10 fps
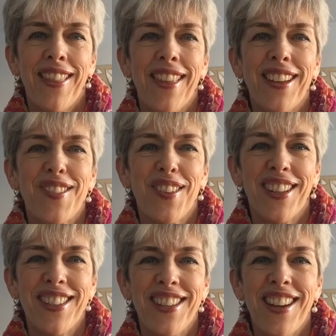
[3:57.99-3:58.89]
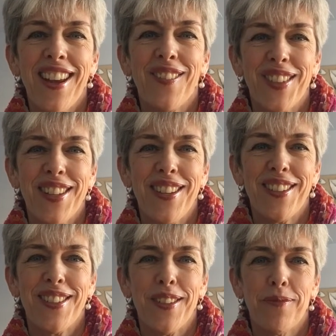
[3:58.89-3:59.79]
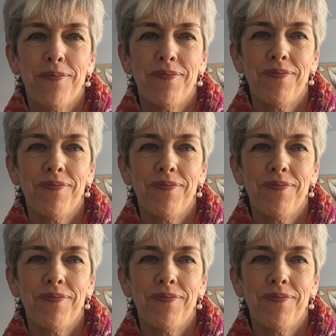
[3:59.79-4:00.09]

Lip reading: Thanks for listening, and we'll see you soon.